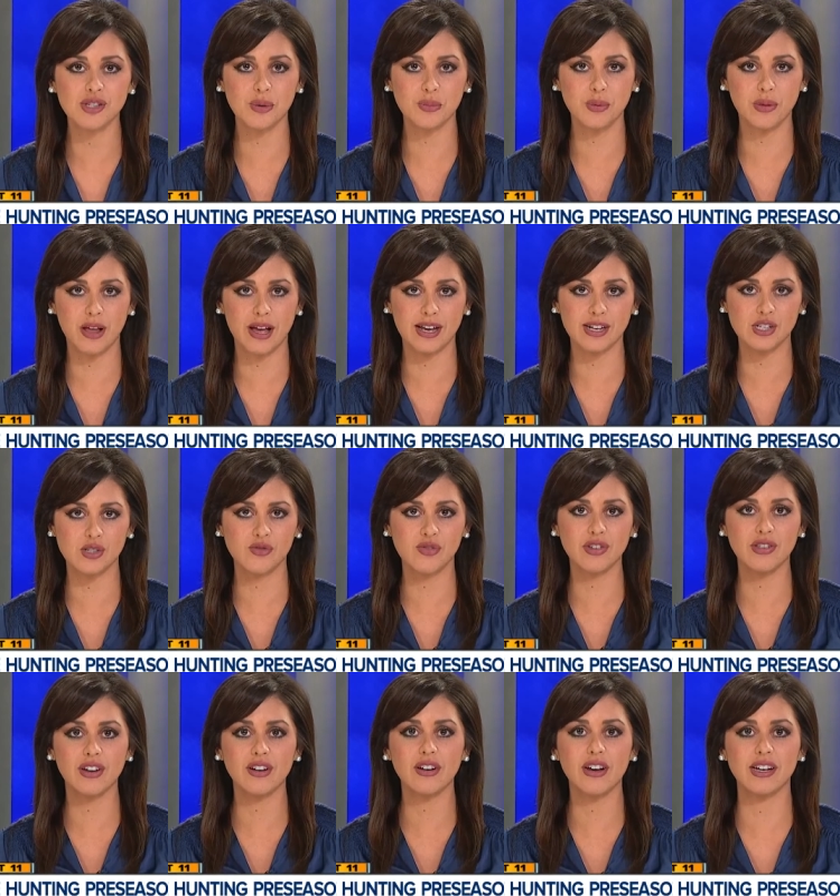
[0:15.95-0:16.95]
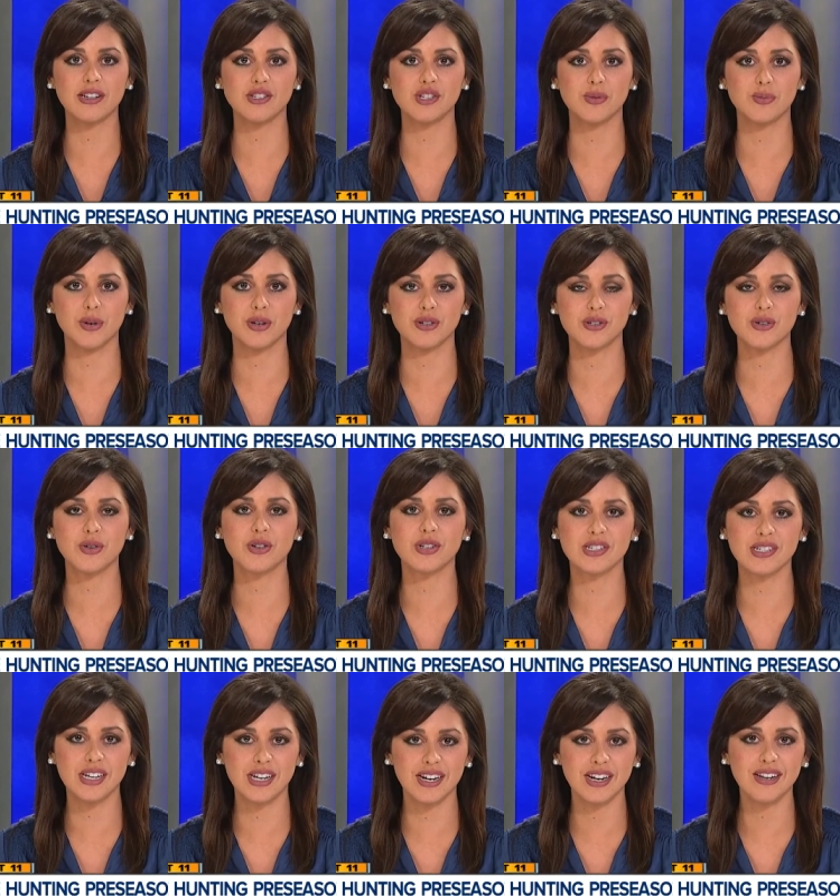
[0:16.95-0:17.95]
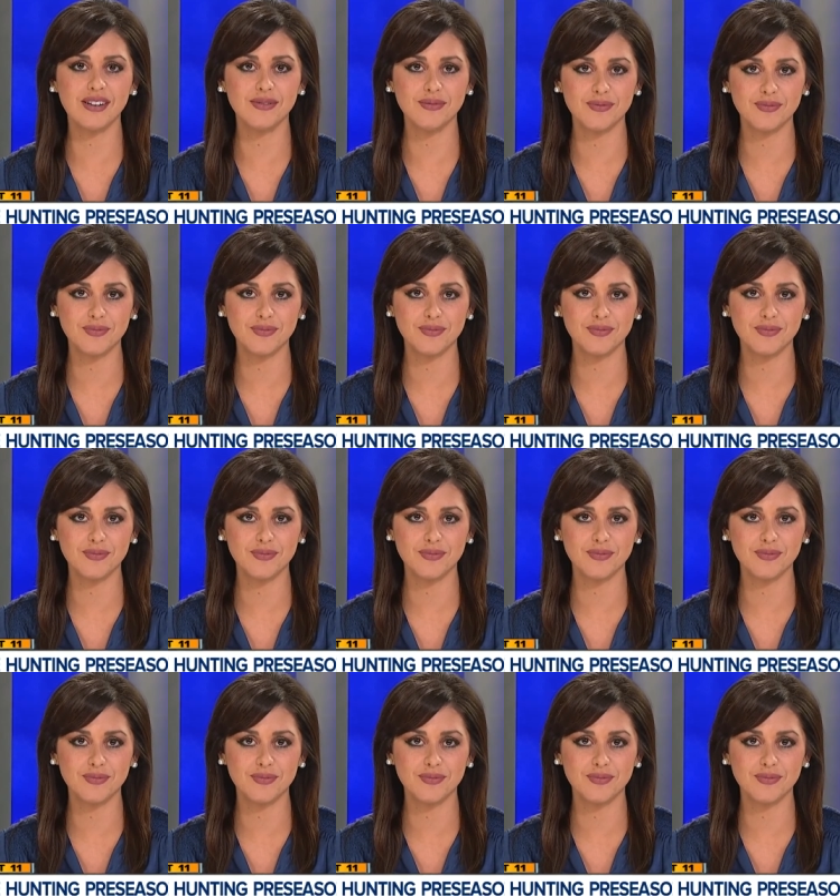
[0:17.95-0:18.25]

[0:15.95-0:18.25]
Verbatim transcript: supplies for their customers. Christina?